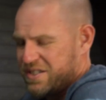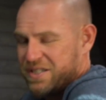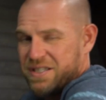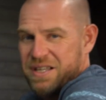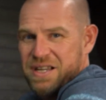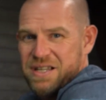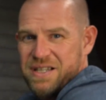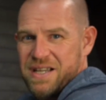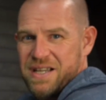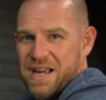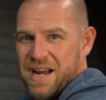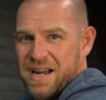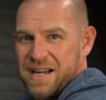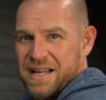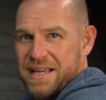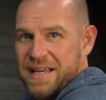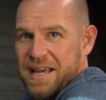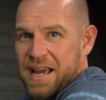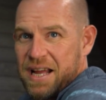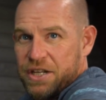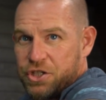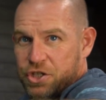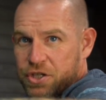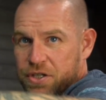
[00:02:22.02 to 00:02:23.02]
is that it kind of
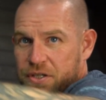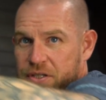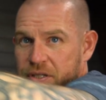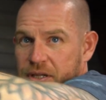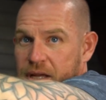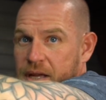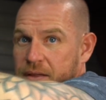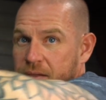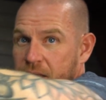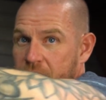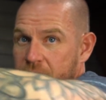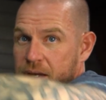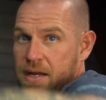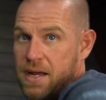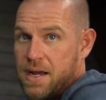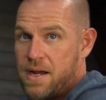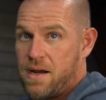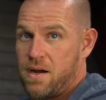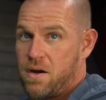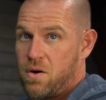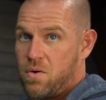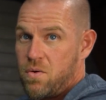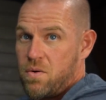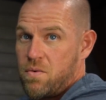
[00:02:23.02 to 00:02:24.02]
catches, and then
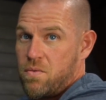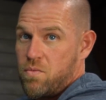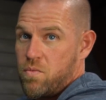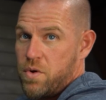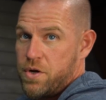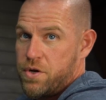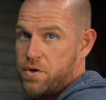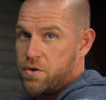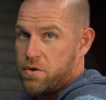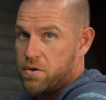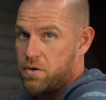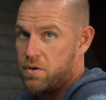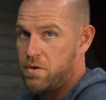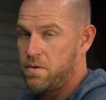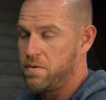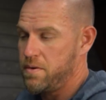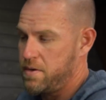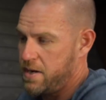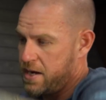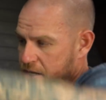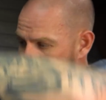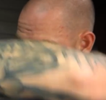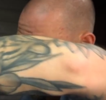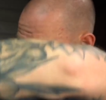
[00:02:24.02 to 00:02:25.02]
now when you're
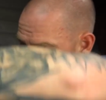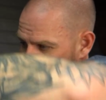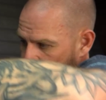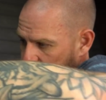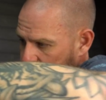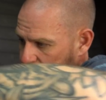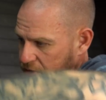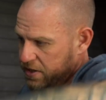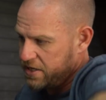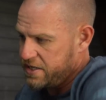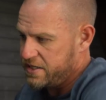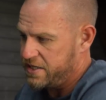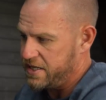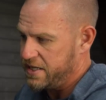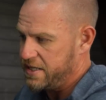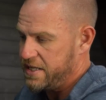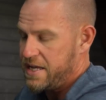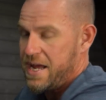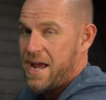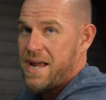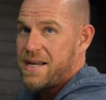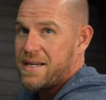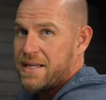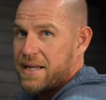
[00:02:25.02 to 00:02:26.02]
actually releasing the
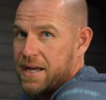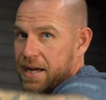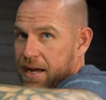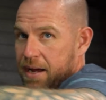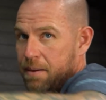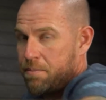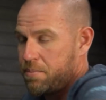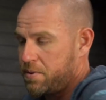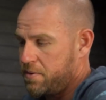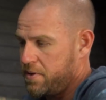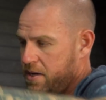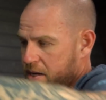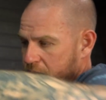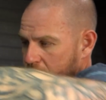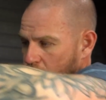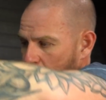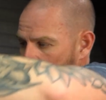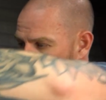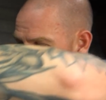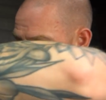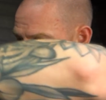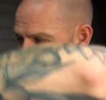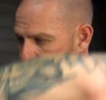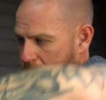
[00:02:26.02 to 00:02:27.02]
end cap, it will
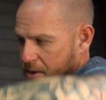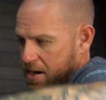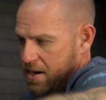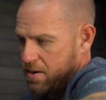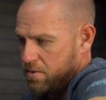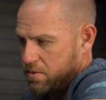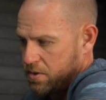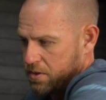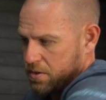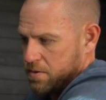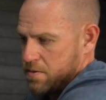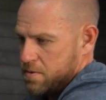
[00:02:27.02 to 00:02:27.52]
come out.